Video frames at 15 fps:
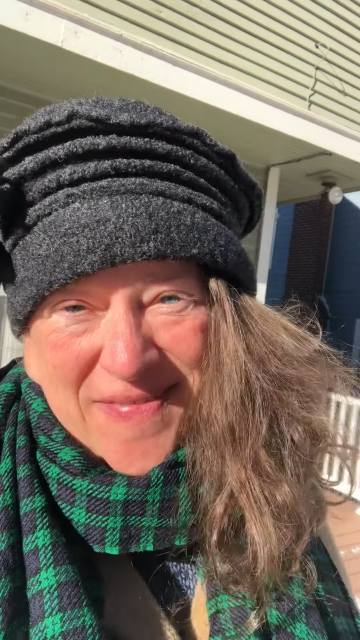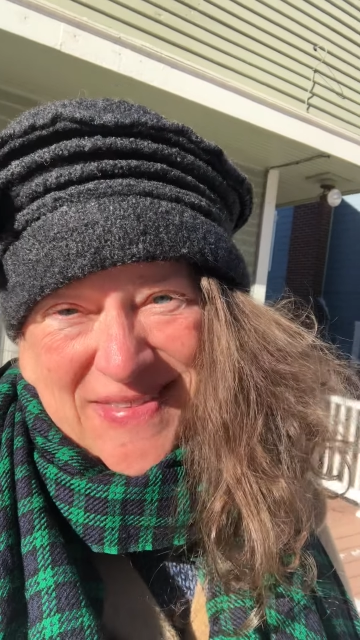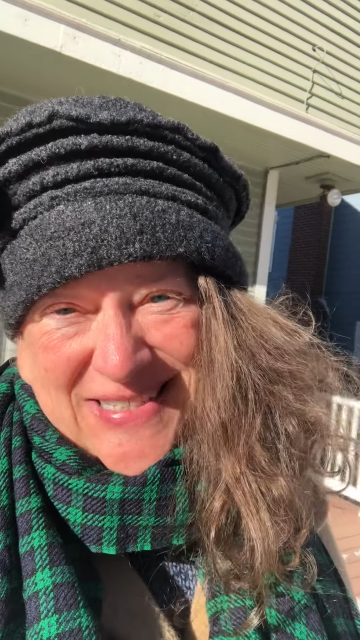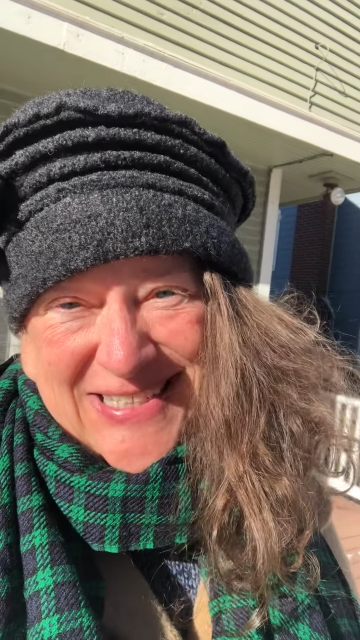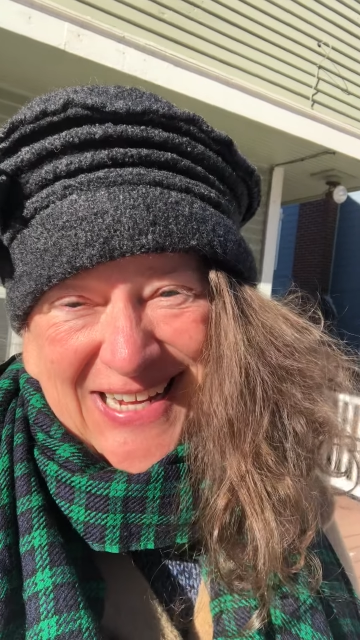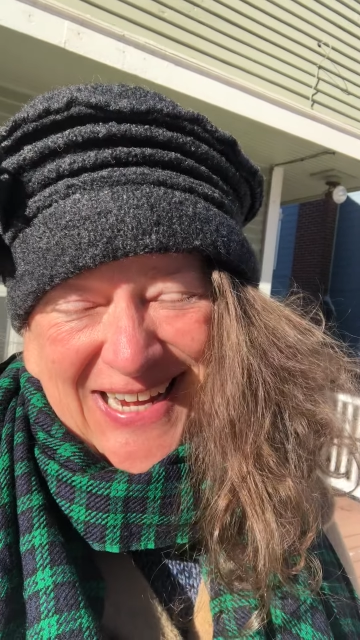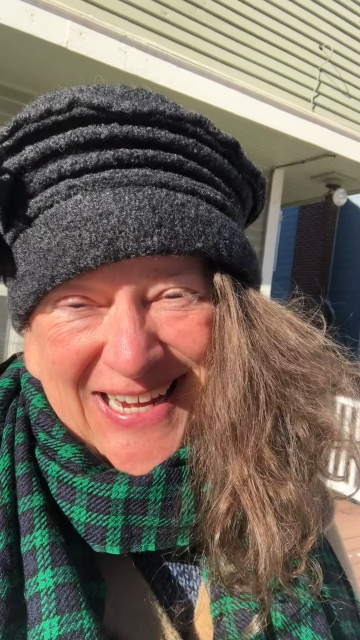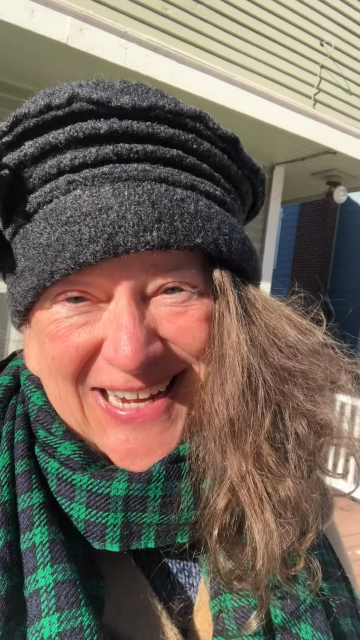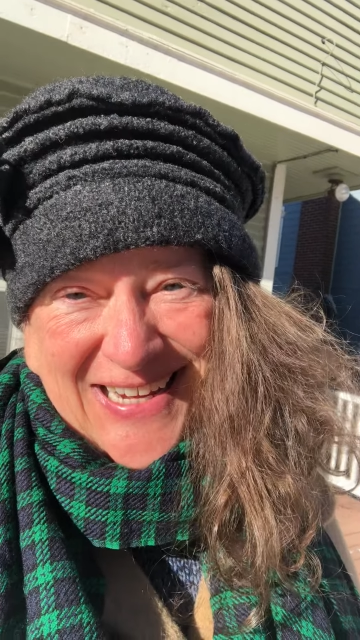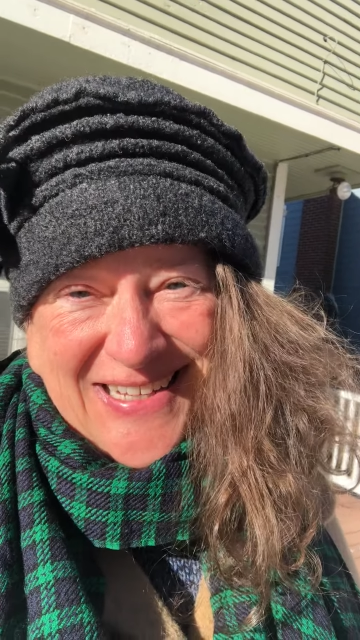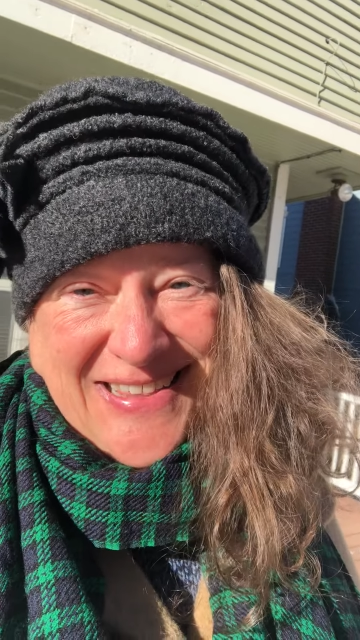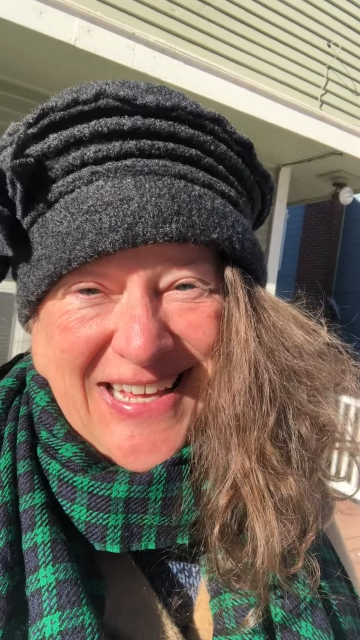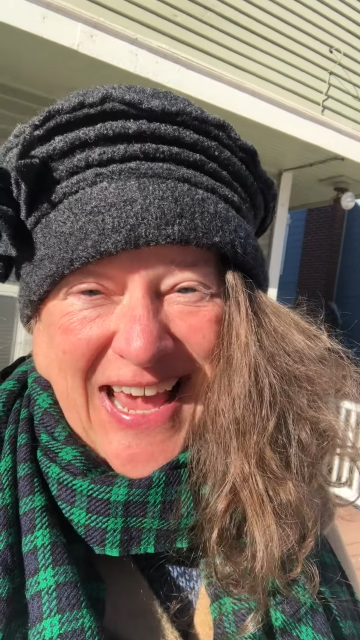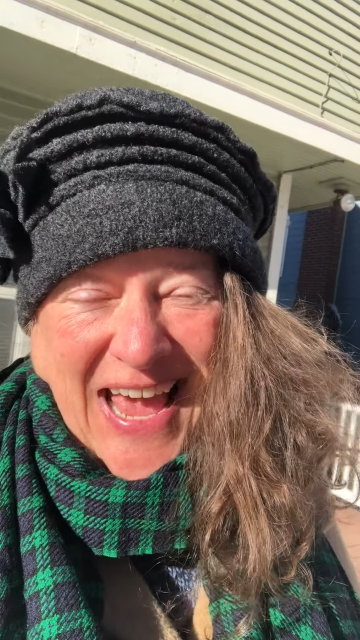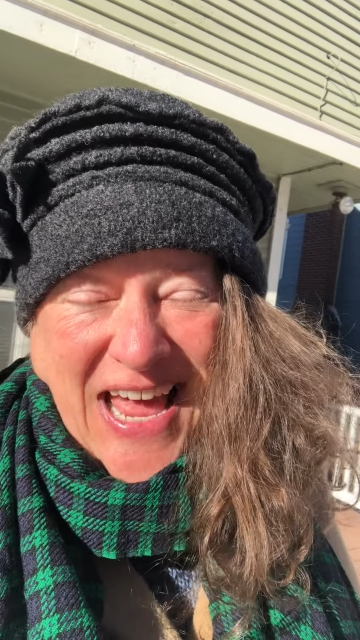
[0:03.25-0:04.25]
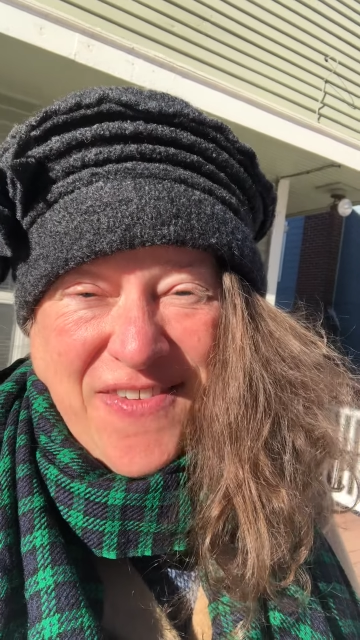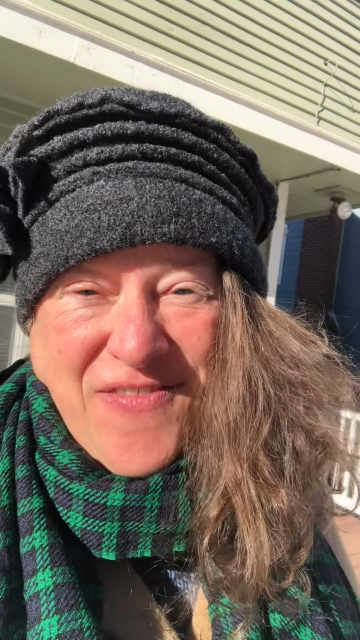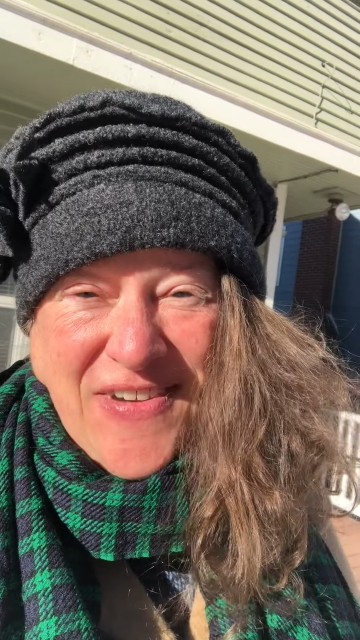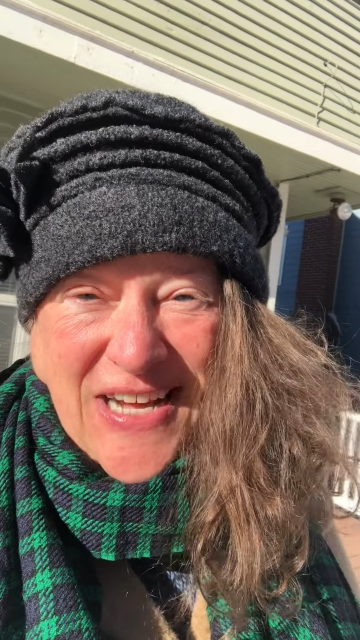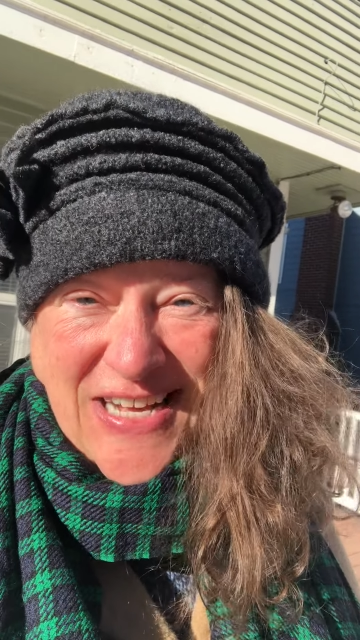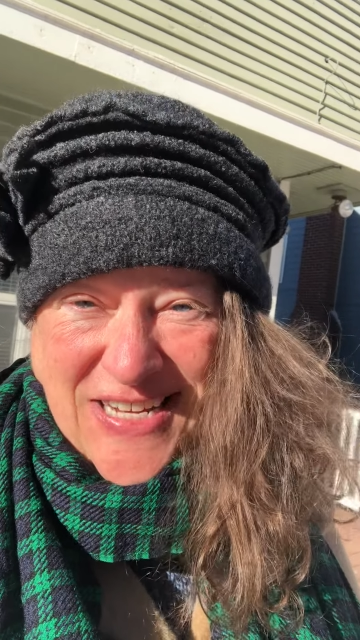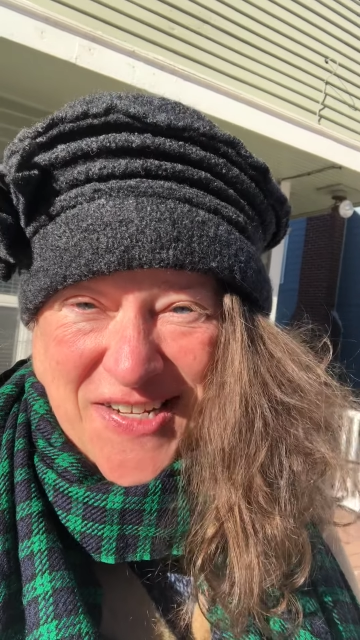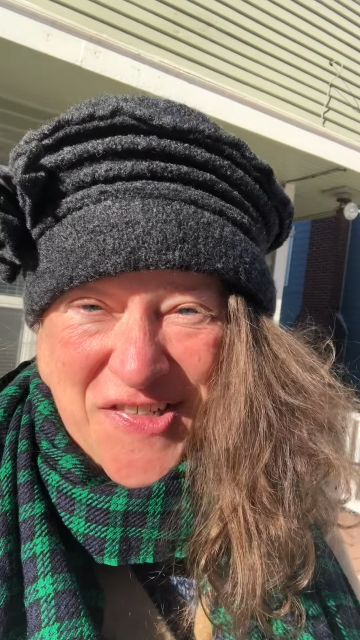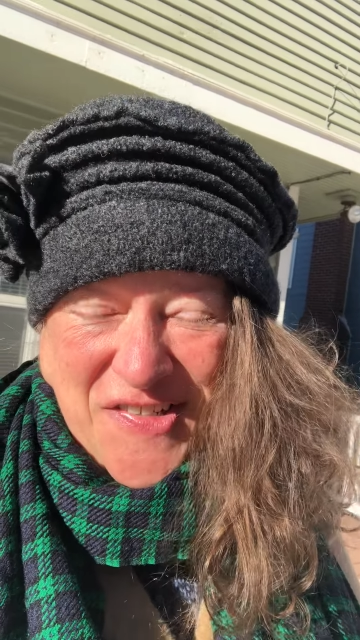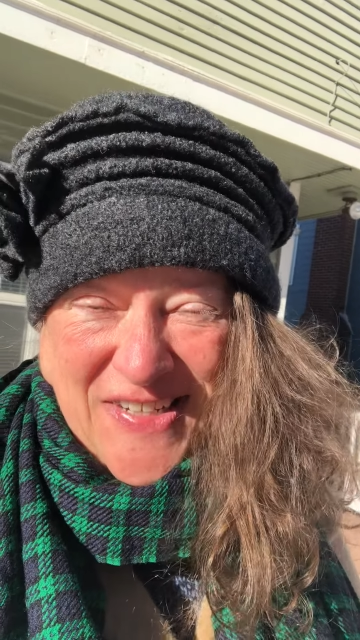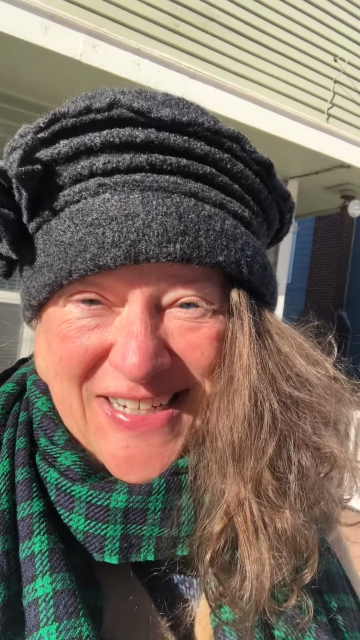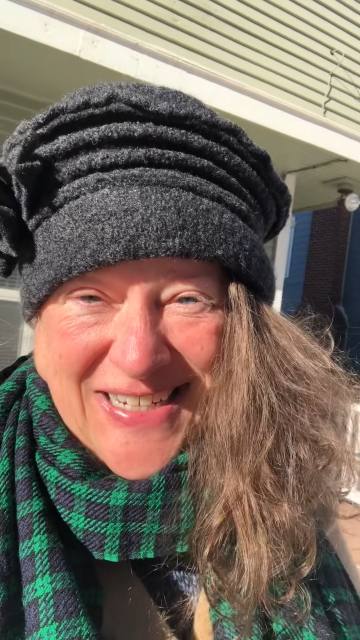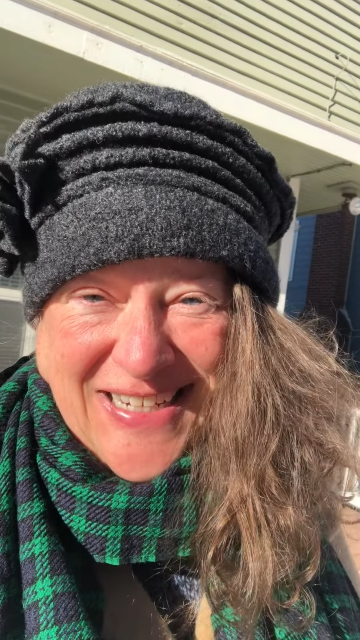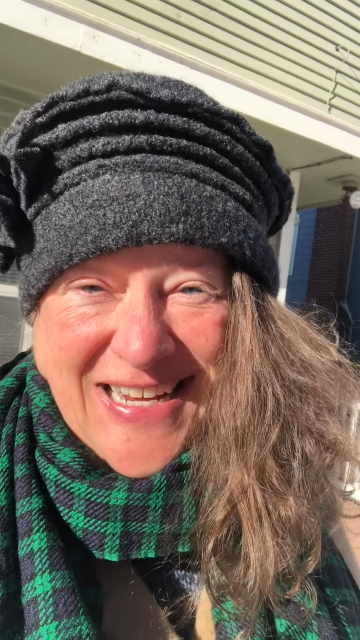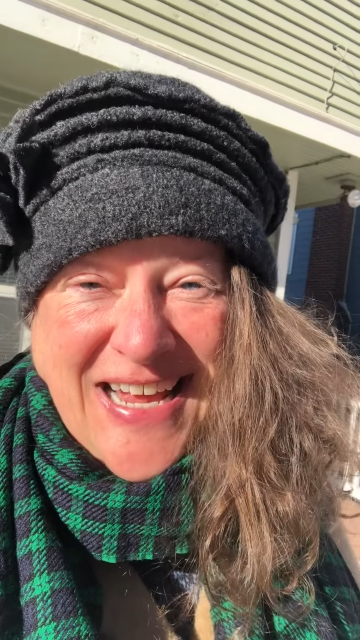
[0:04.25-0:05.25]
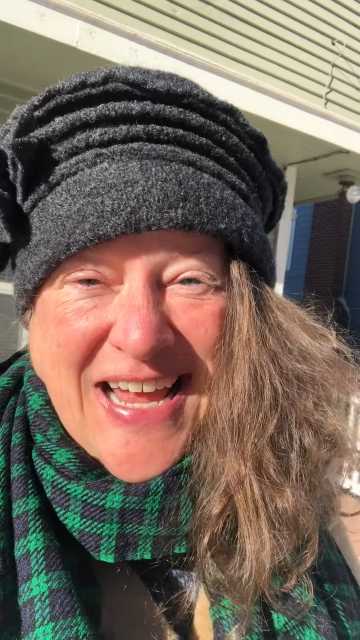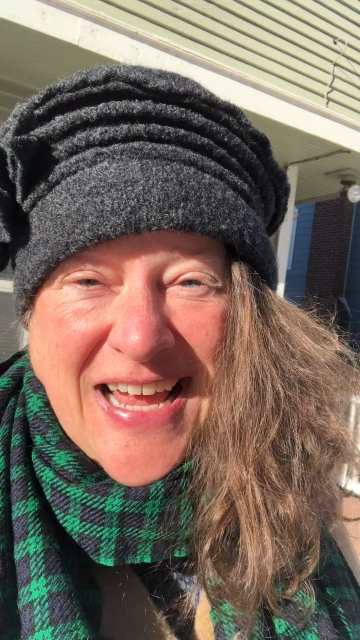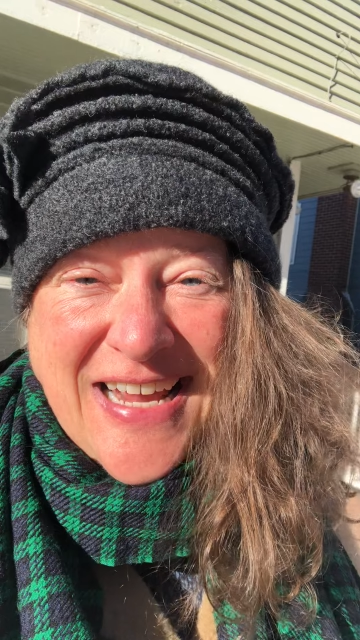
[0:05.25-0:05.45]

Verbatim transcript: of the Day, the Advent Edition,